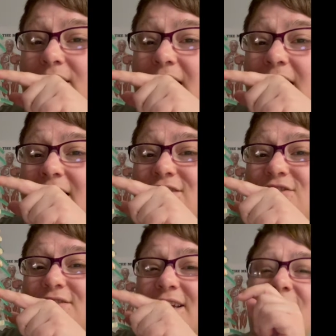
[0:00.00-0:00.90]
Edge to
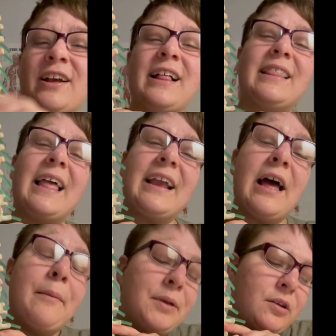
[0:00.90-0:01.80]
center. Like
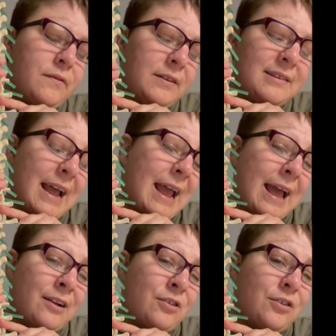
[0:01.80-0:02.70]
a beautiful
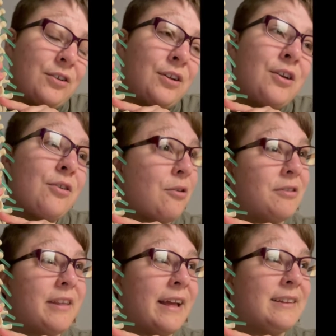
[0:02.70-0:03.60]
diagonal
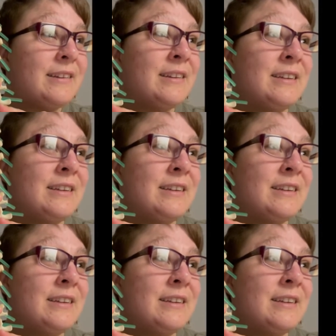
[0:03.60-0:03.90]
corset